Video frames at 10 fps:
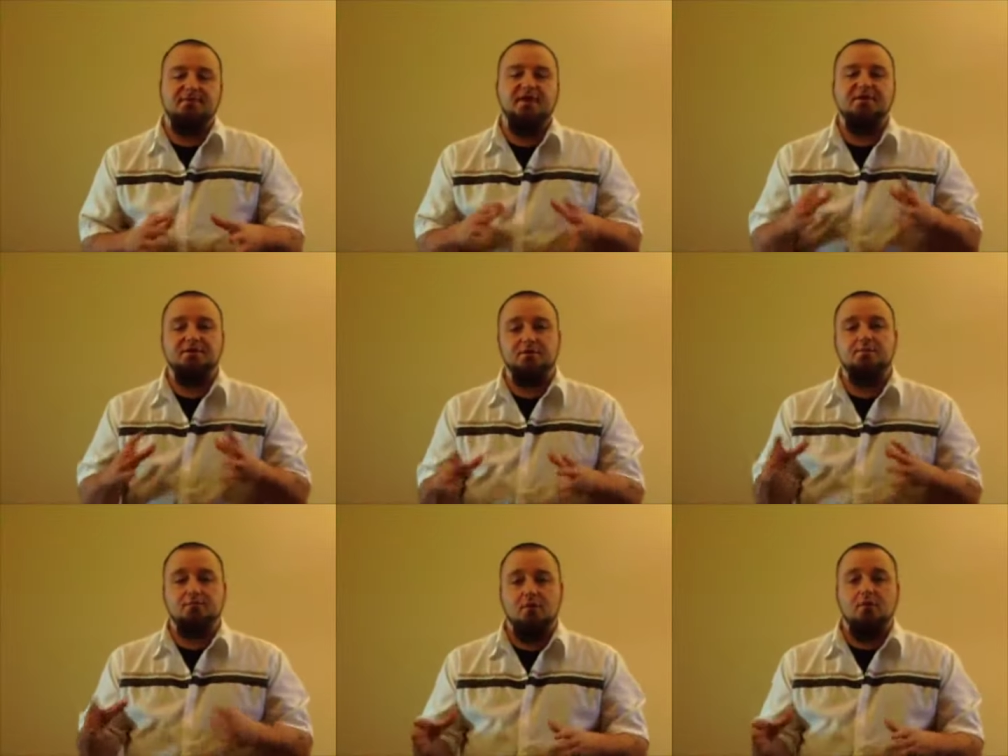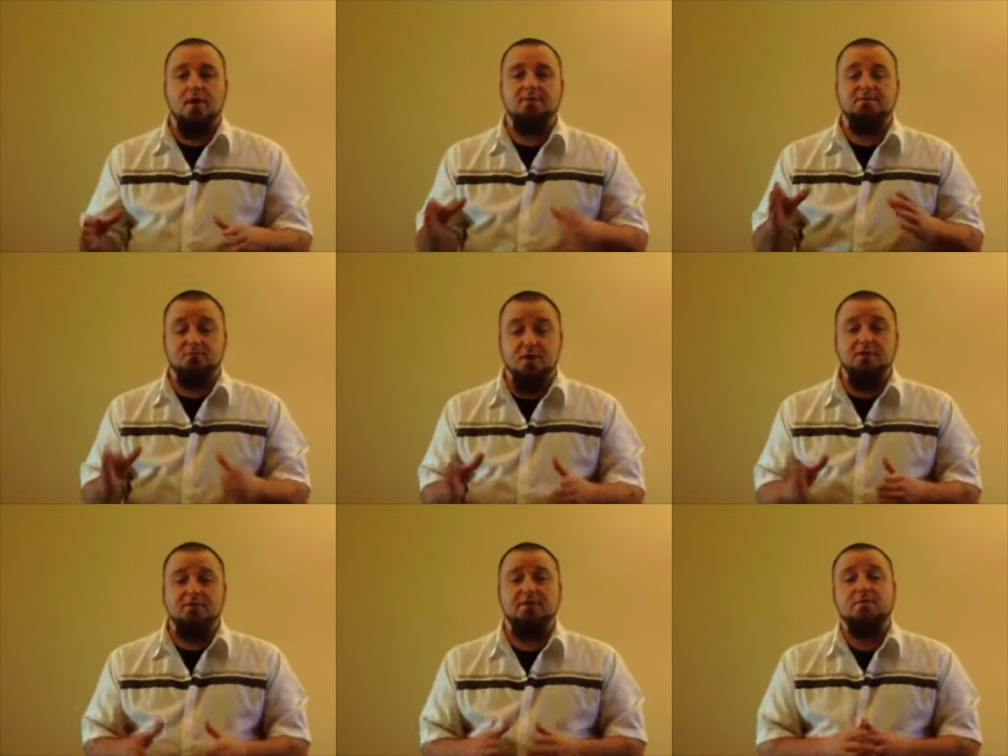find a good program to
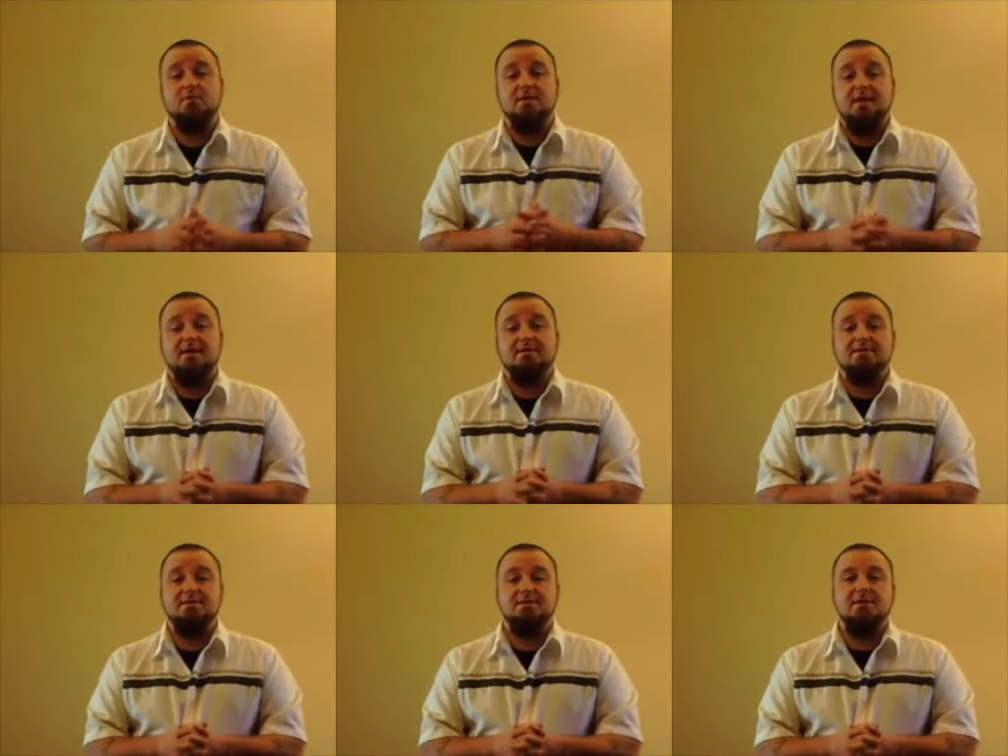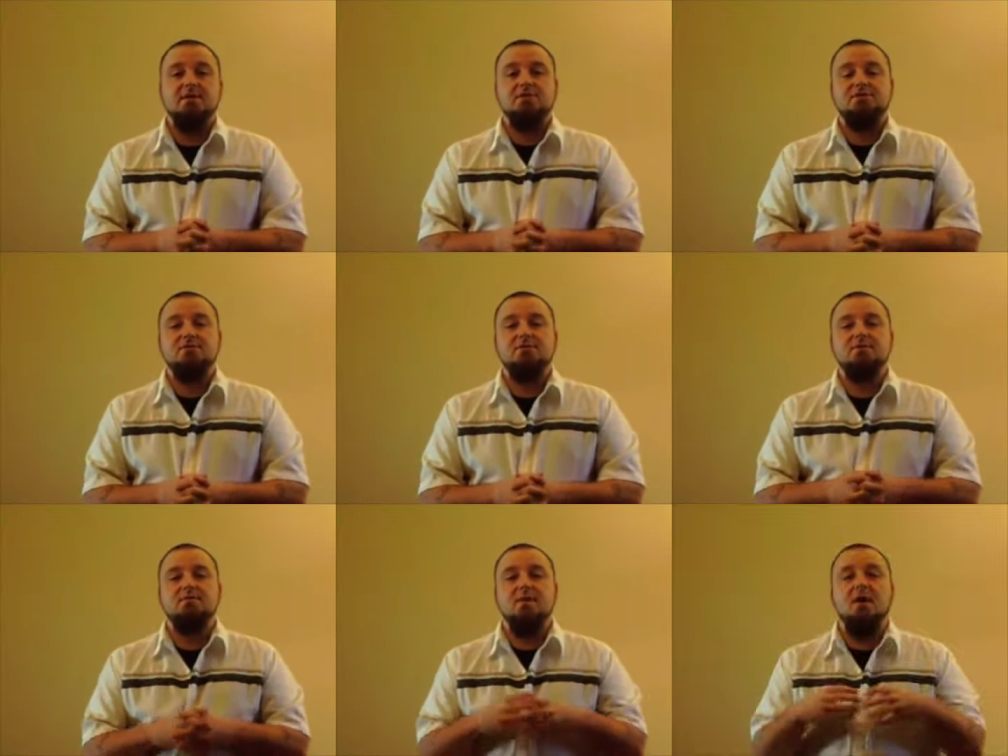run your keyword analysis so you
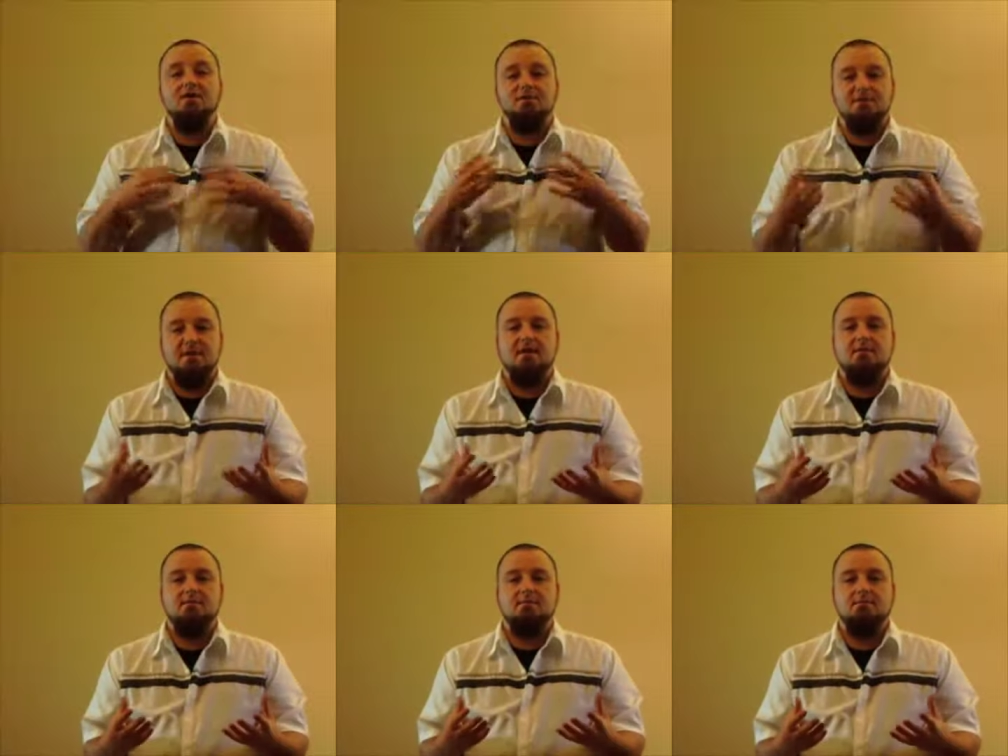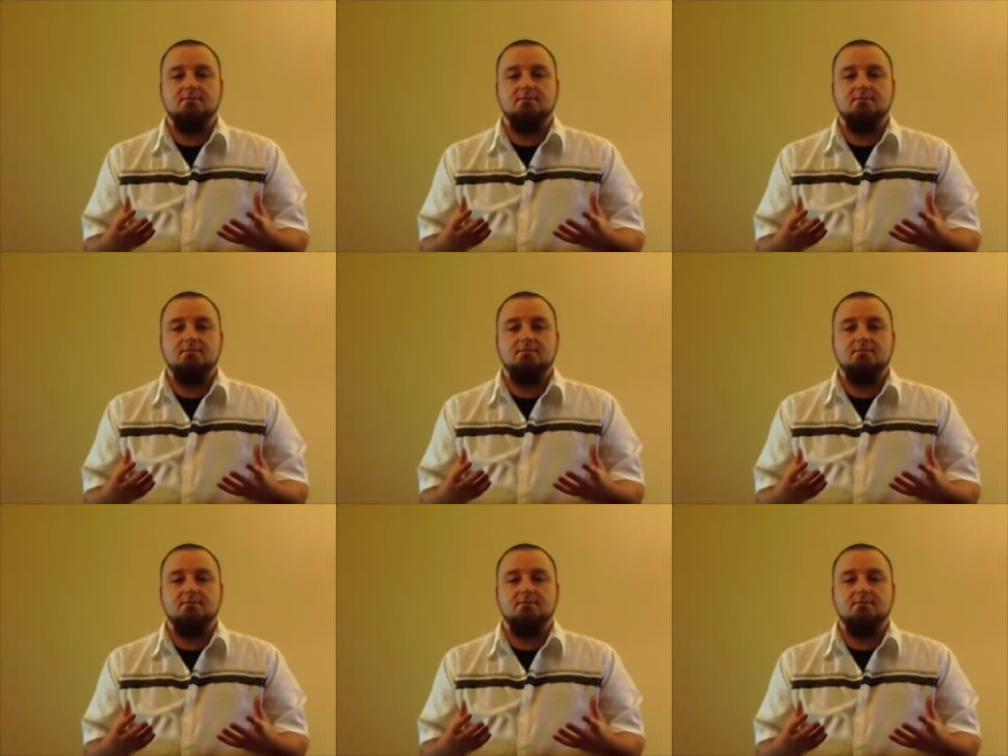can understand